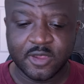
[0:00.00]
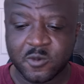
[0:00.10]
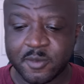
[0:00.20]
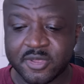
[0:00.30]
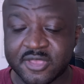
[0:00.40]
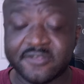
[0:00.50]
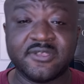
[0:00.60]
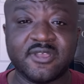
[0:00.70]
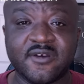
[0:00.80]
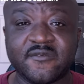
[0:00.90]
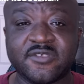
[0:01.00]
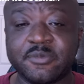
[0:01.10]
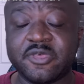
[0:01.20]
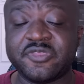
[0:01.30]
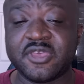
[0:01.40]
reminiscent of
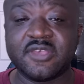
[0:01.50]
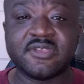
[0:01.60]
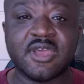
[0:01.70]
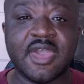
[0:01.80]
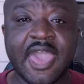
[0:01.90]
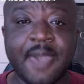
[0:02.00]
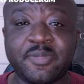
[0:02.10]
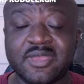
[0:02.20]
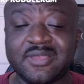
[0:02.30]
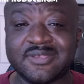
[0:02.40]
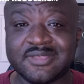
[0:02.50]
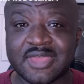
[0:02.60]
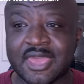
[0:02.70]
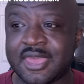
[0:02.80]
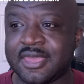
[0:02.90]
some of the things that are happening
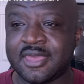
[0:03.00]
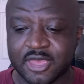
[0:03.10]
today.